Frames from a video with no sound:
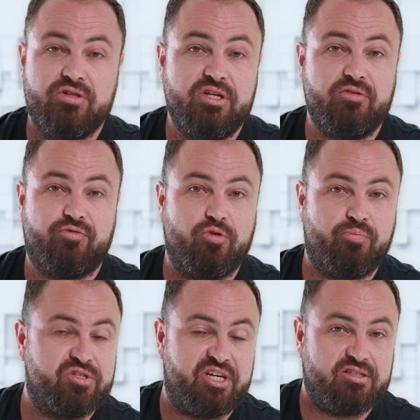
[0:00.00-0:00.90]
need for
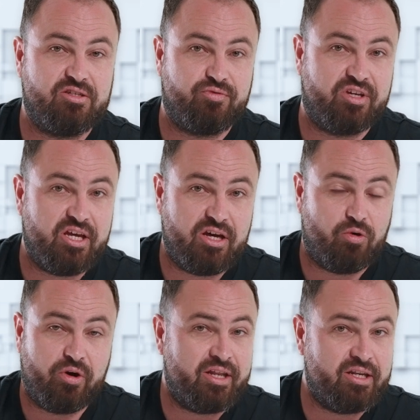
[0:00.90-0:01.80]
protective gear
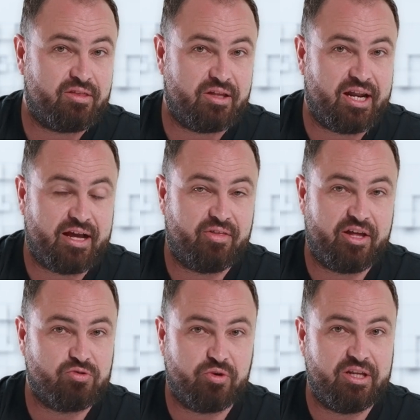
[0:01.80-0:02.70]
or anything like
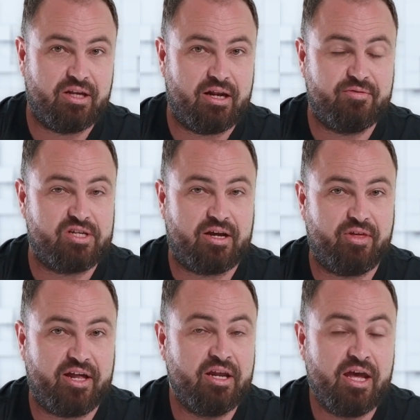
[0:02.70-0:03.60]
that, or any gloves like
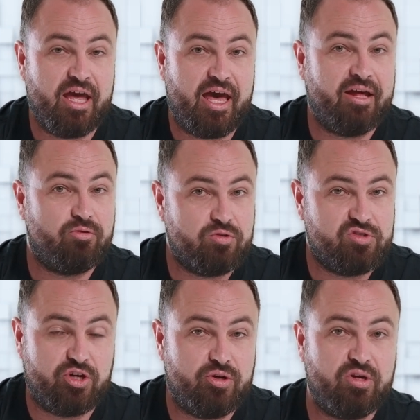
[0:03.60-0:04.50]
that. And
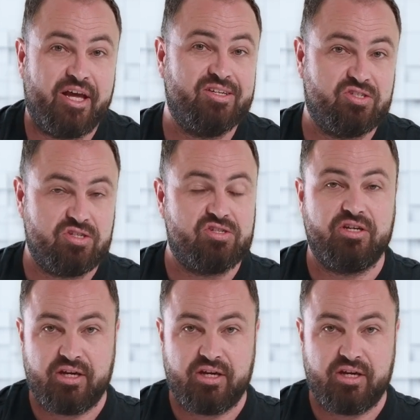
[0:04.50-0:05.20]
also, existing